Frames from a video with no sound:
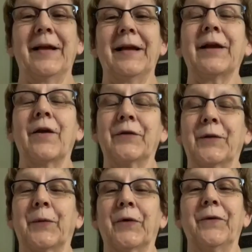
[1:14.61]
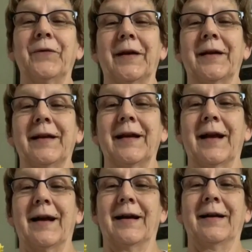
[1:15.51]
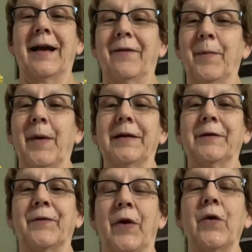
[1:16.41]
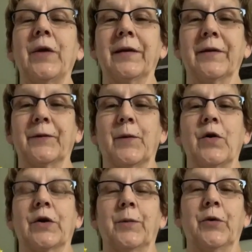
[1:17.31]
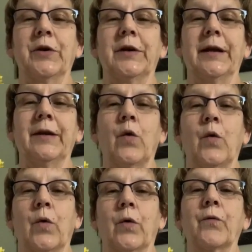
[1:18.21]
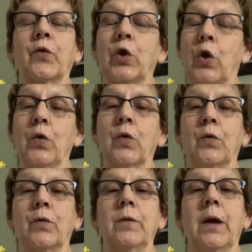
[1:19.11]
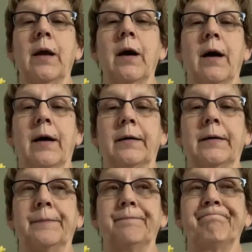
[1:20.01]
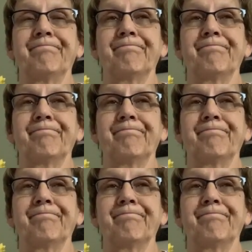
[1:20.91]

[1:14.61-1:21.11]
It goes to prove that uh, everybody's vote in a small community or for local um,